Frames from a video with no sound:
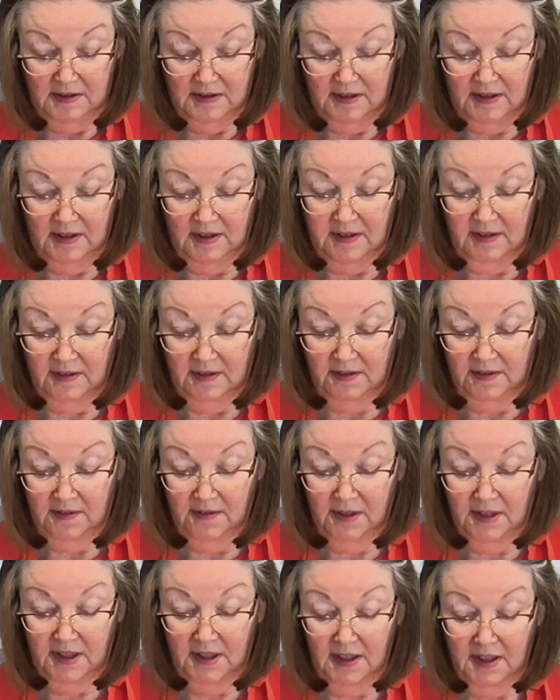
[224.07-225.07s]
and
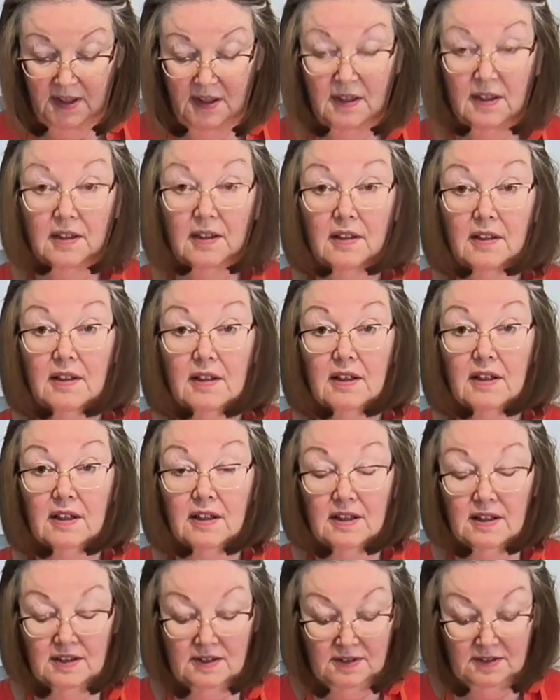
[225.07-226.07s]
3
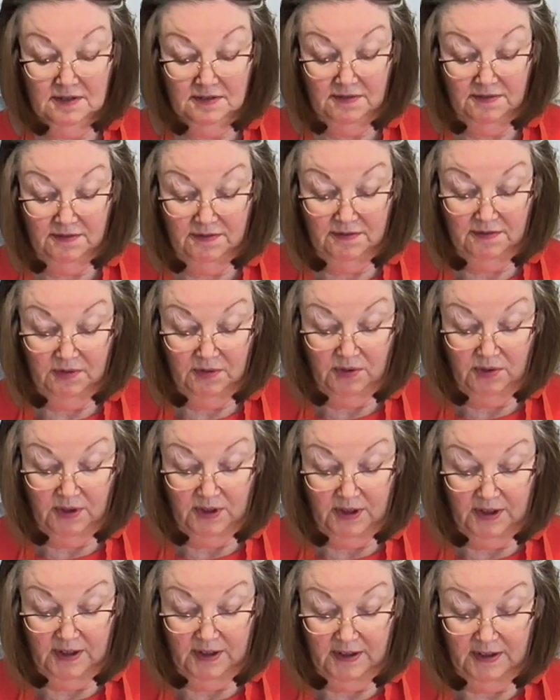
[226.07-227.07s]
and
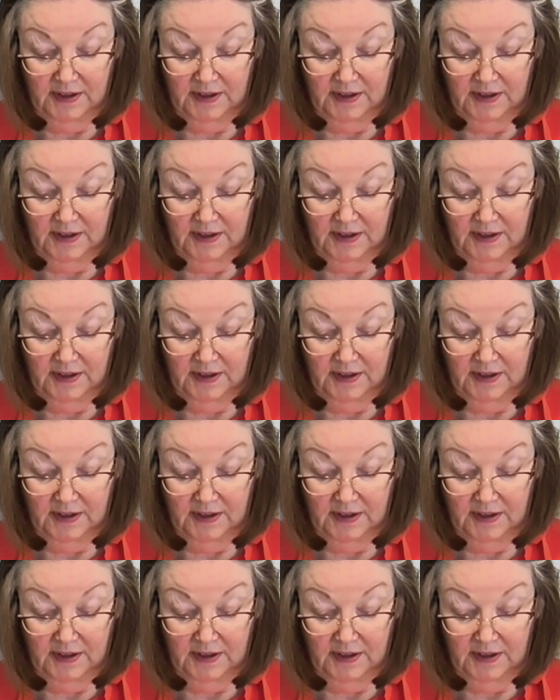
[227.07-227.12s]
4.